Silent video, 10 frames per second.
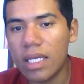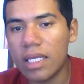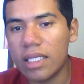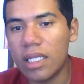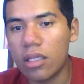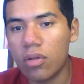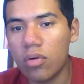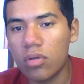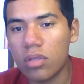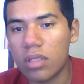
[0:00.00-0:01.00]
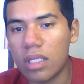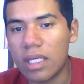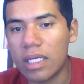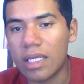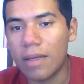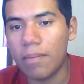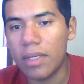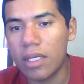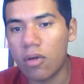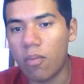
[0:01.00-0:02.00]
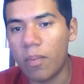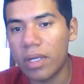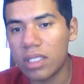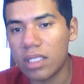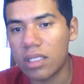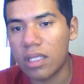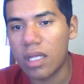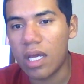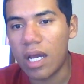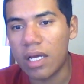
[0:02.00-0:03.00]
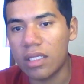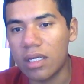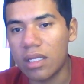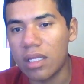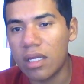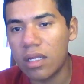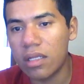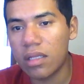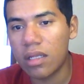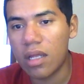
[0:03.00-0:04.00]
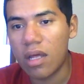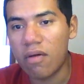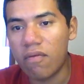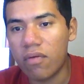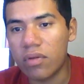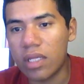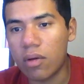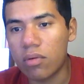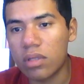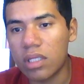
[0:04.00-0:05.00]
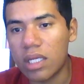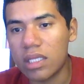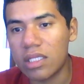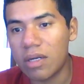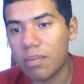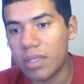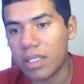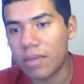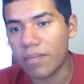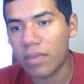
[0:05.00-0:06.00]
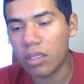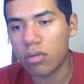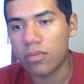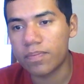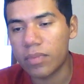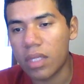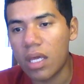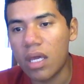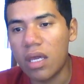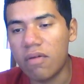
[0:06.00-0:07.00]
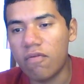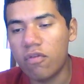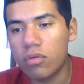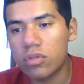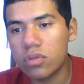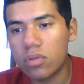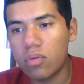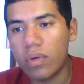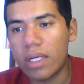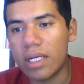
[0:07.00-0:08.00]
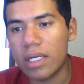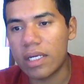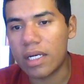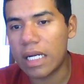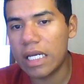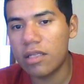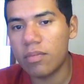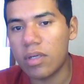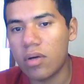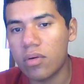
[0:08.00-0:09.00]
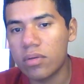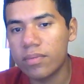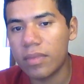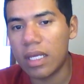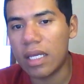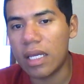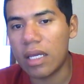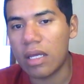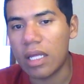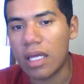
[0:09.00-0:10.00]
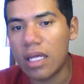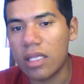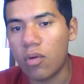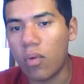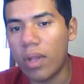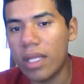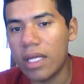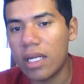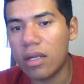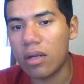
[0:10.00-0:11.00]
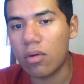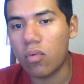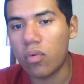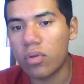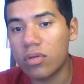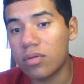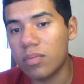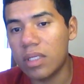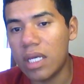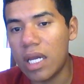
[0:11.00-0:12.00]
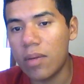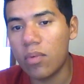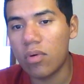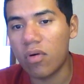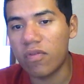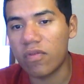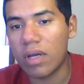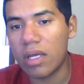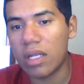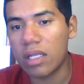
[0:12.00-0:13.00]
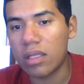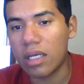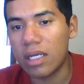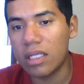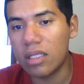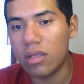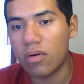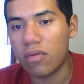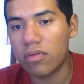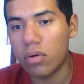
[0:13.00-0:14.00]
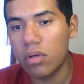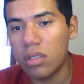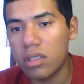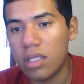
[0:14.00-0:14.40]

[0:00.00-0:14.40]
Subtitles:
the soils can be compacted and degraded for the constant trampling. So, in future, when rains begin, the water won't be able to get it of soils,